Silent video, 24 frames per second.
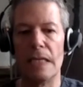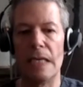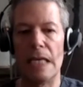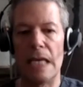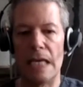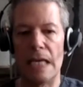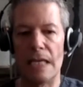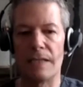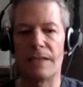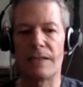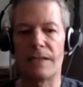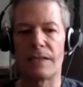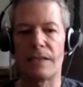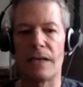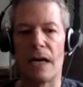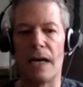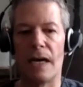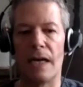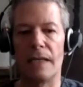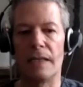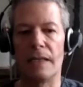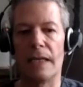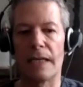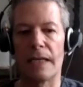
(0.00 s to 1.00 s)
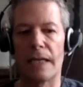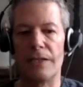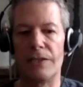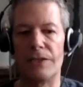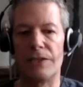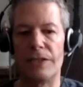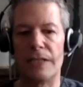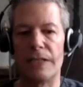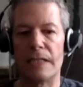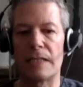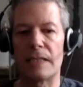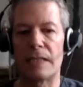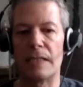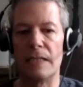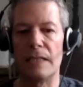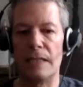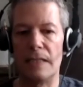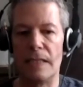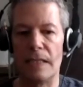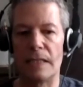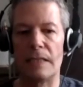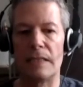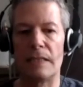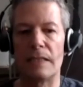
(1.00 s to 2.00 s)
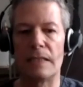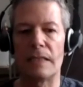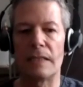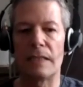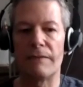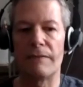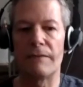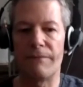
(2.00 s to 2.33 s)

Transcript: inside like i just didn't